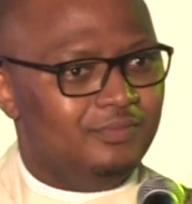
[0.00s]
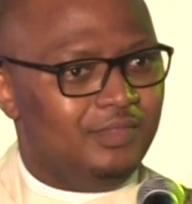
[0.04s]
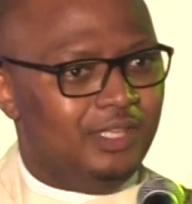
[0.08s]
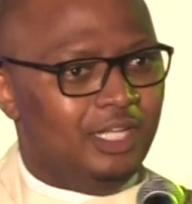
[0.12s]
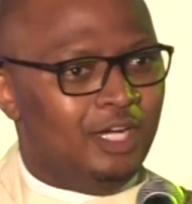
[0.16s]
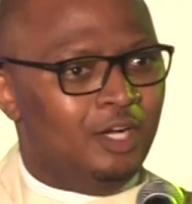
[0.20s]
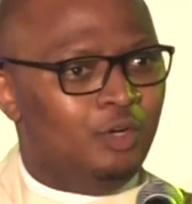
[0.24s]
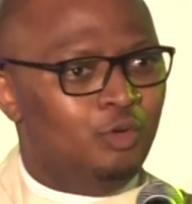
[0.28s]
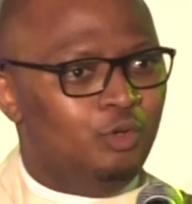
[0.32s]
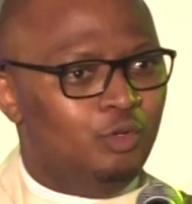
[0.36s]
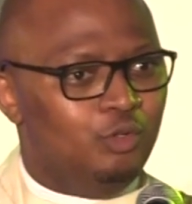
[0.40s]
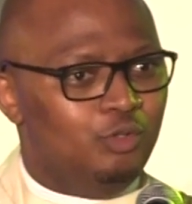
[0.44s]

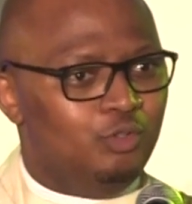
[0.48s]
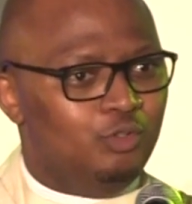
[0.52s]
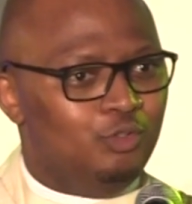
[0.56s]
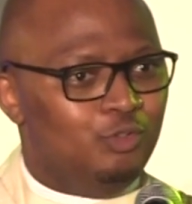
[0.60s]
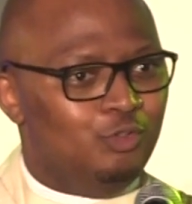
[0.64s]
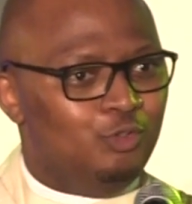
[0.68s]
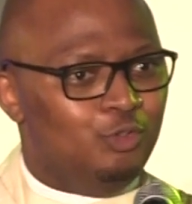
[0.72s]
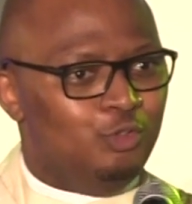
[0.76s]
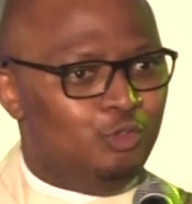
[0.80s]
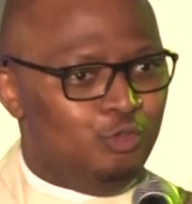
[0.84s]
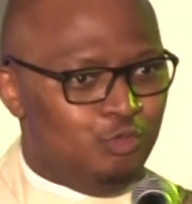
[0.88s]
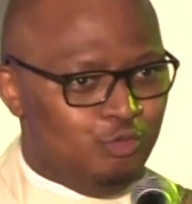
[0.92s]
Now,
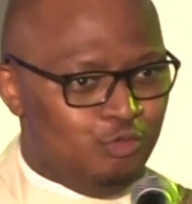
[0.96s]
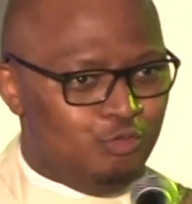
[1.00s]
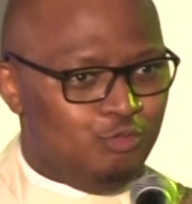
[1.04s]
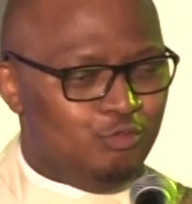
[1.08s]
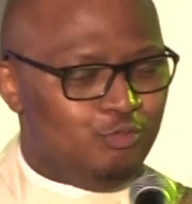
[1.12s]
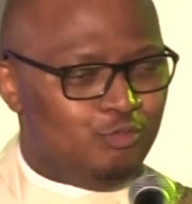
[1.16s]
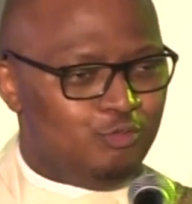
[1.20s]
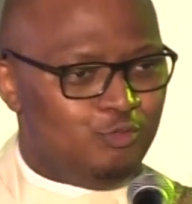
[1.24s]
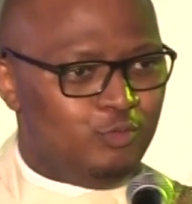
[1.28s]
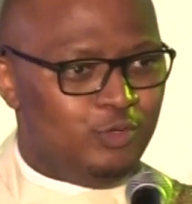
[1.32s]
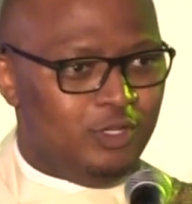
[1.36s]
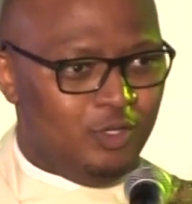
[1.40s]
you
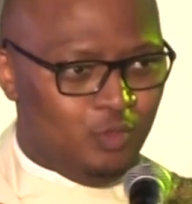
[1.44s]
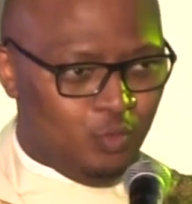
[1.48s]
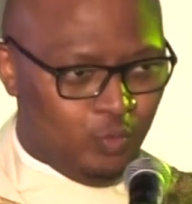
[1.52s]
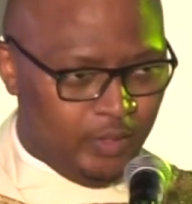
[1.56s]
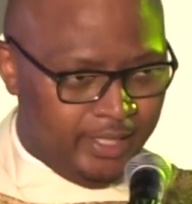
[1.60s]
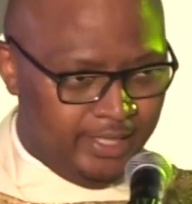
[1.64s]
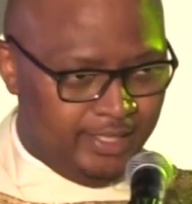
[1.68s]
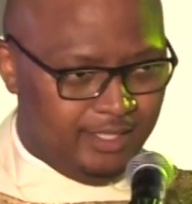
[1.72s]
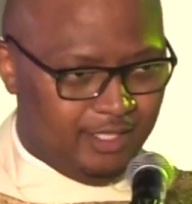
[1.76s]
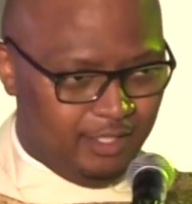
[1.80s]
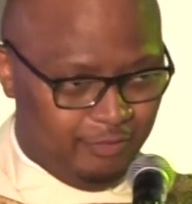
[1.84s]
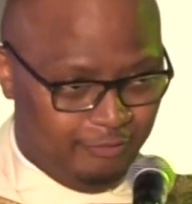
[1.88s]
will
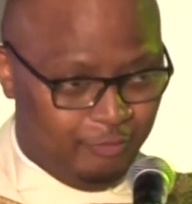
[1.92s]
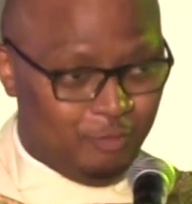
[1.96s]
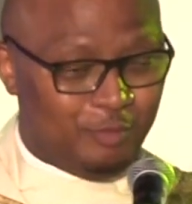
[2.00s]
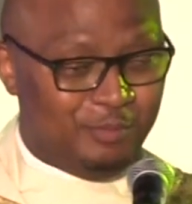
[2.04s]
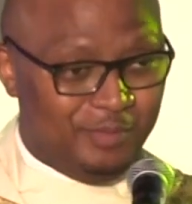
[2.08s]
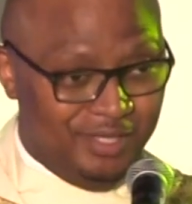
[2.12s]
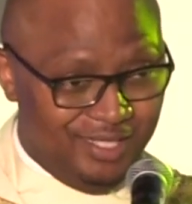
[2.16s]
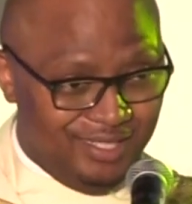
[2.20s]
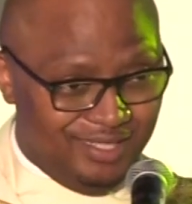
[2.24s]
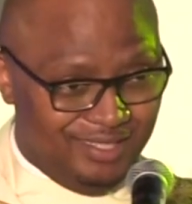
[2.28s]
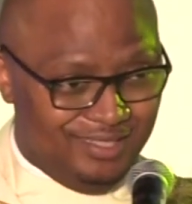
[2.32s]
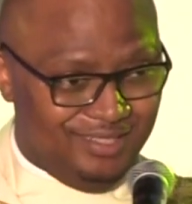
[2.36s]
wait for
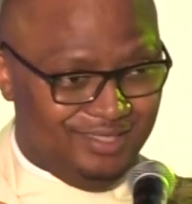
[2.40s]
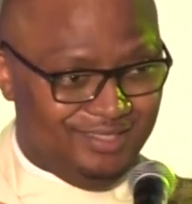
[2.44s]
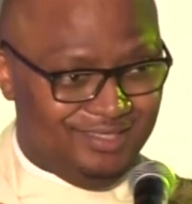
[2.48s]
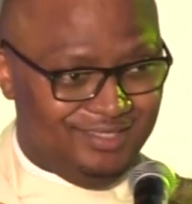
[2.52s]
me.